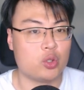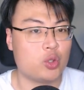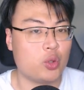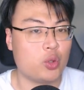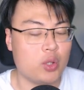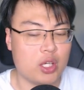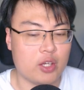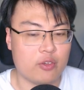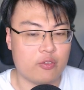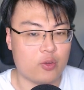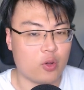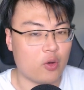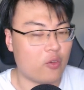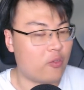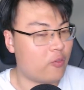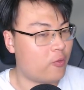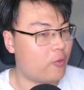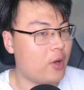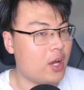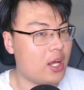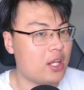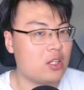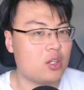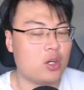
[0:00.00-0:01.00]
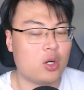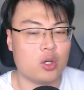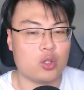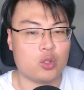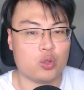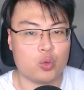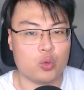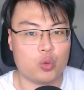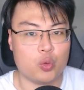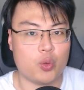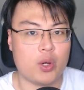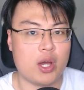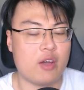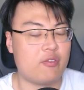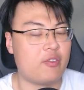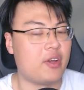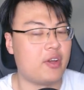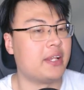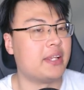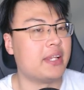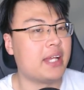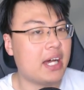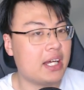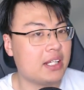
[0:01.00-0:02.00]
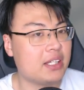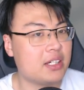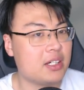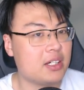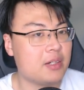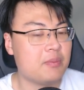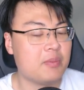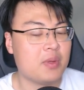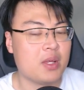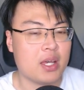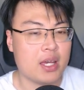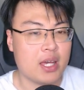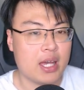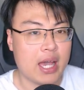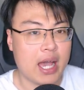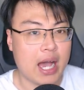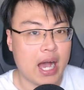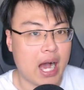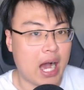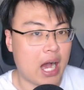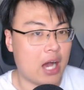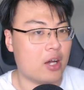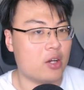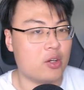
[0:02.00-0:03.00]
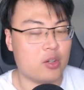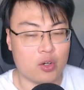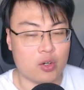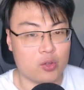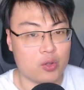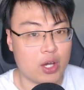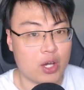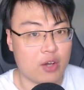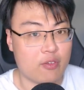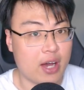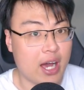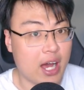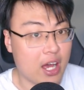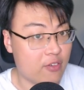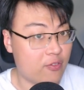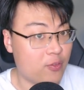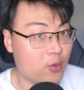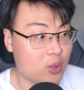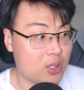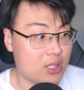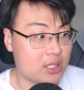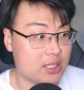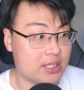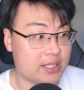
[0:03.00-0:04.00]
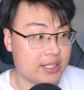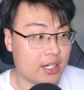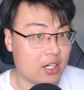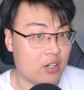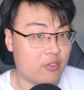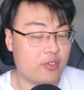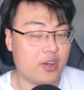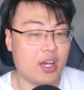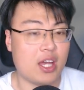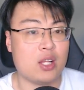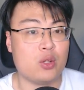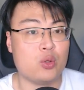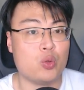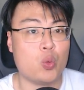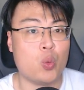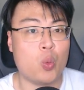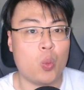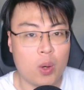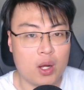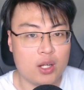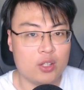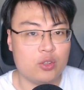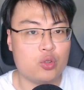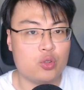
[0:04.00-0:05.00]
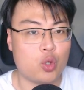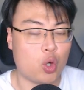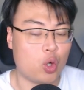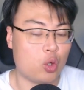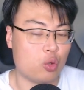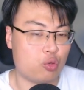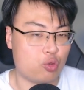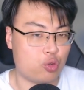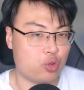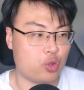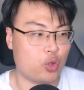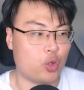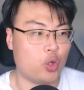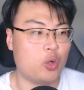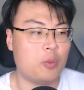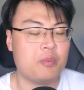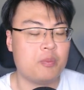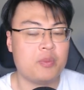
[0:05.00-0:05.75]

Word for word: So if your friend or you have another, Uh, or you have an iPhone itself and you want to control,